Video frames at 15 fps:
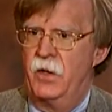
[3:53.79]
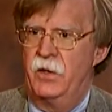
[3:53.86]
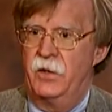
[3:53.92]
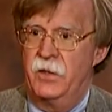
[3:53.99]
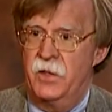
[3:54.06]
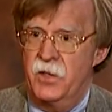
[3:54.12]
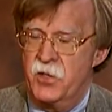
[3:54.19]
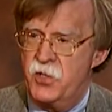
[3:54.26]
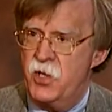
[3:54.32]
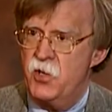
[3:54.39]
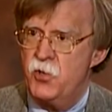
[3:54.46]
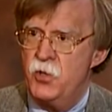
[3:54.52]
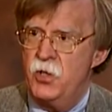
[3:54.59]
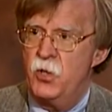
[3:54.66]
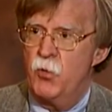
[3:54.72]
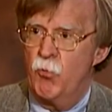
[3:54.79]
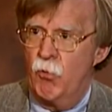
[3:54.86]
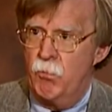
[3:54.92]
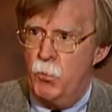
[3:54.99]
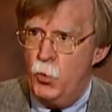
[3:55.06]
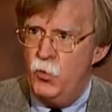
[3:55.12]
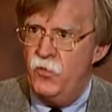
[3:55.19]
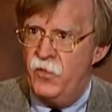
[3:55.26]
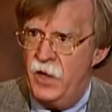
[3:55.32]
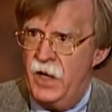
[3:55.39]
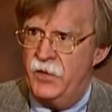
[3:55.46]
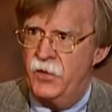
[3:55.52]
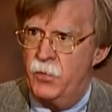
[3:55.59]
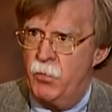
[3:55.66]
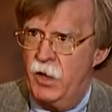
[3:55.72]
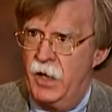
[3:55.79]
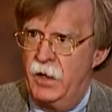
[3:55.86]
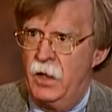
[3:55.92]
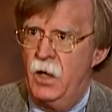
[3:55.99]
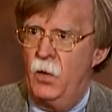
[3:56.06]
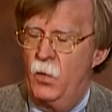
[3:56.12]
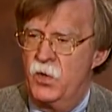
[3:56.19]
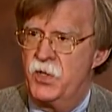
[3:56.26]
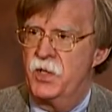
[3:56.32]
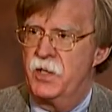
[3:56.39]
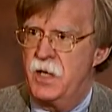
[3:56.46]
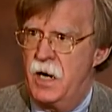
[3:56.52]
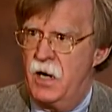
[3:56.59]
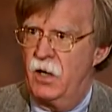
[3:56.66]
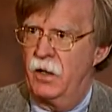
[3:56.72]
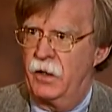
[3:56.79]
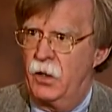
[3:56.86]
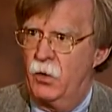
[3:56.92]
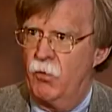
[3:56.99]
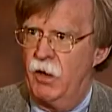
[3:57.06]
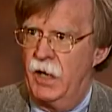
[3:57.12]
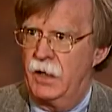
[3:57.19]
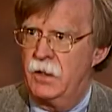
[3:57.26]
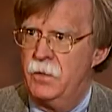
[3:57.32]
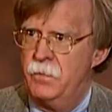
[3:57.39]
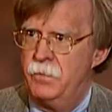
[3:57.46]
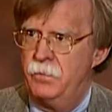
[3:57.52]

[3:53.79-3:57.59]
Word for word: the decision to remove that threat was entirely correct.